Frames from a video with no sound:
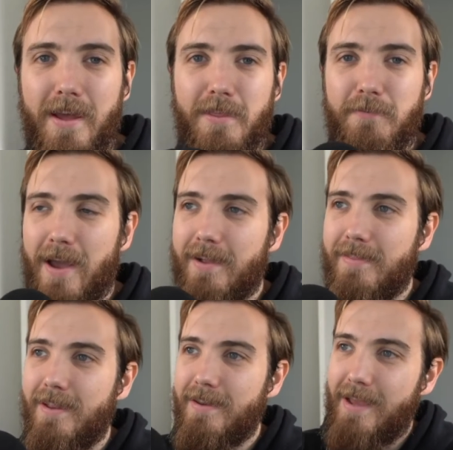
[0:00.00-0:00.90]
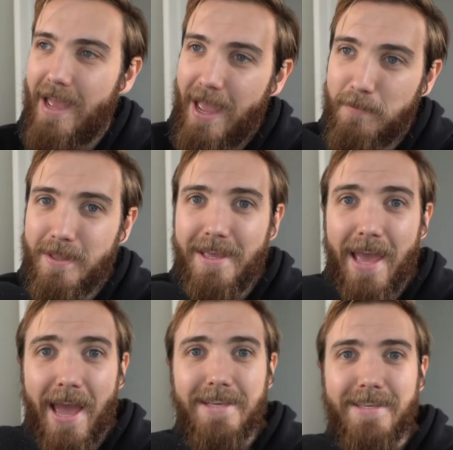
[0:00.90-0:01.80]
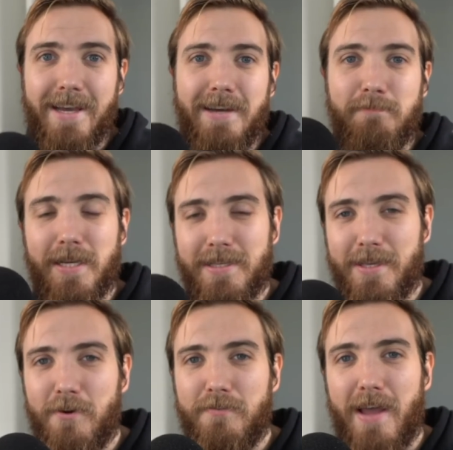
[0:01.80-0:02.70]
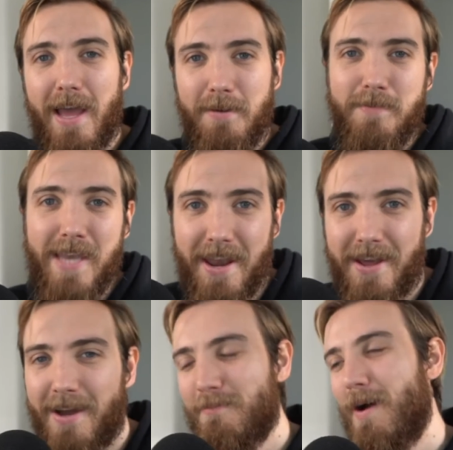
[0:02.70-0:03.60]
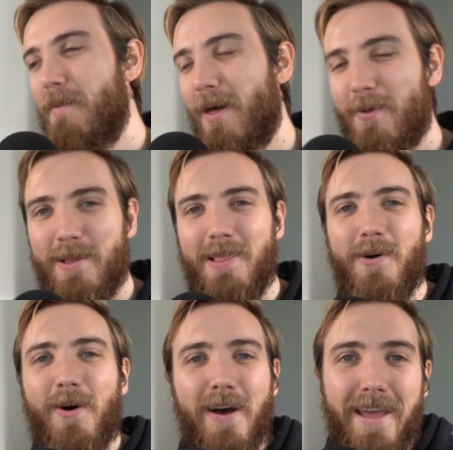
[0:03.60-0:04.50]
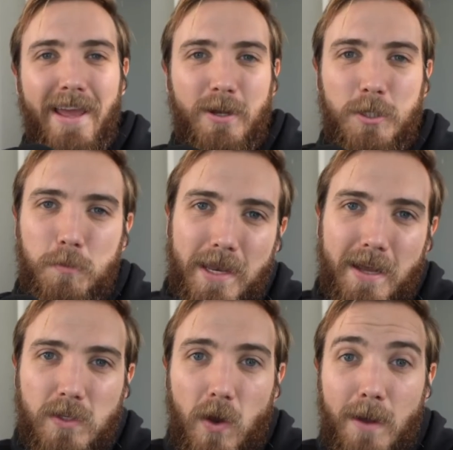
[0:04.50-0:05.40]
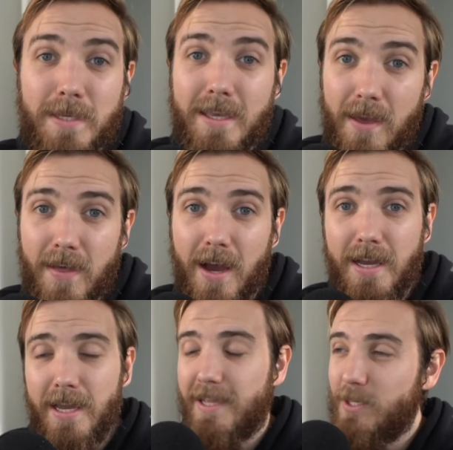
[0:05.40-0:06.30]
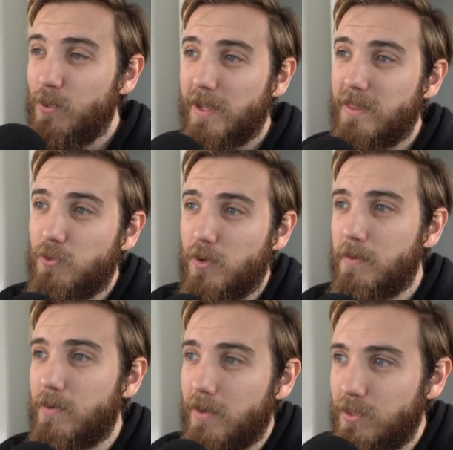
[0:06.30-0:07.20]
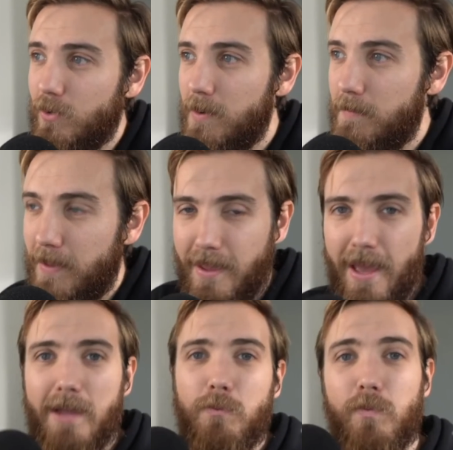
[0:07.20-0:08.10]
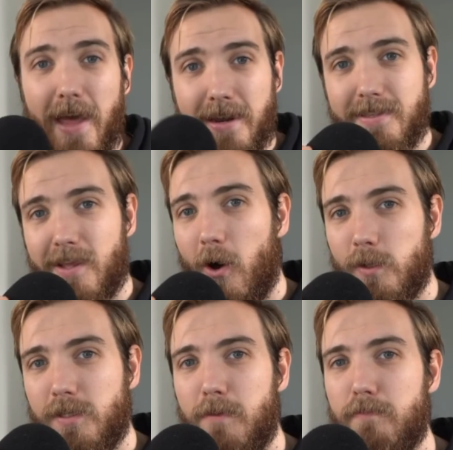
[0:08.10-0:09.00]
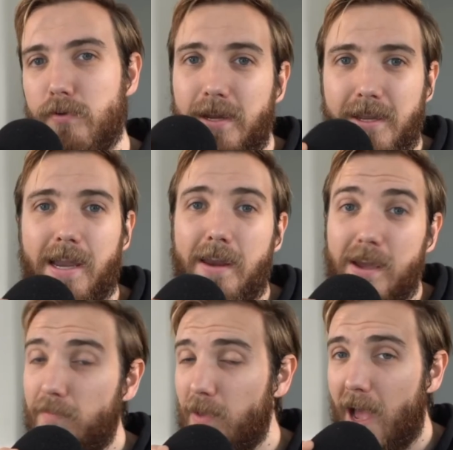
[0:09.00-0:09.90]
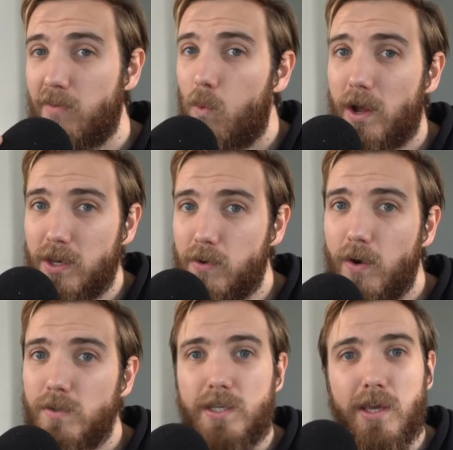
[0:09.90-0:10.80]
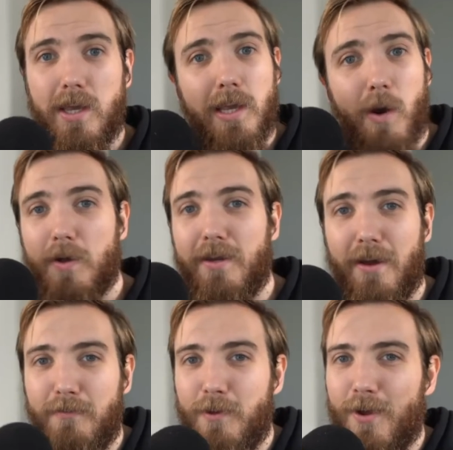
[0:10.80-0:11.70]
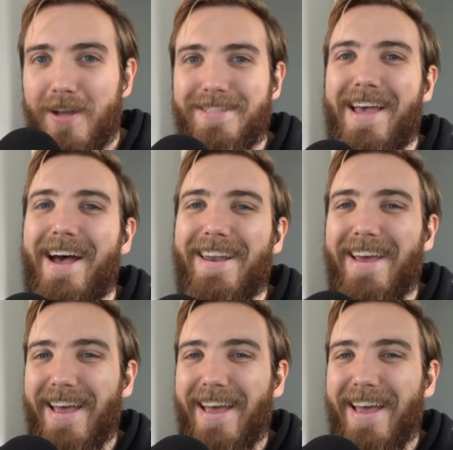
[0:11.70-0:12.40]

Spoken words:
The fact that Emily, Asa, myself, and Nana, my mother-in-law, could spend our time together enjoying the trip across Europe. And that is the hot tip. Bring your Nana if you have a one-year-old so you can go on a few nights out